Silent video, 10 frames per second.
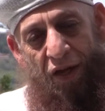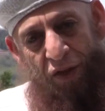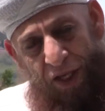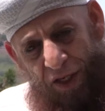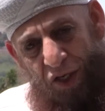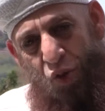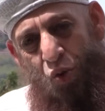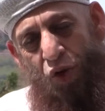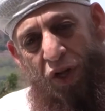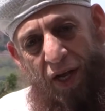that
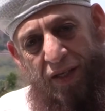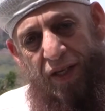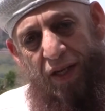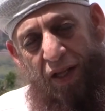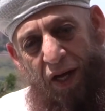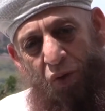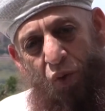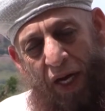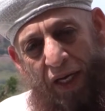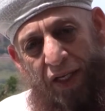Rasulullah
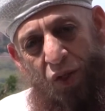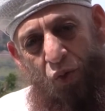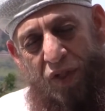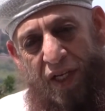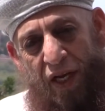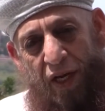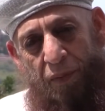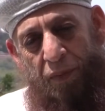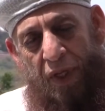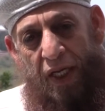sallallahu alayhi wasallam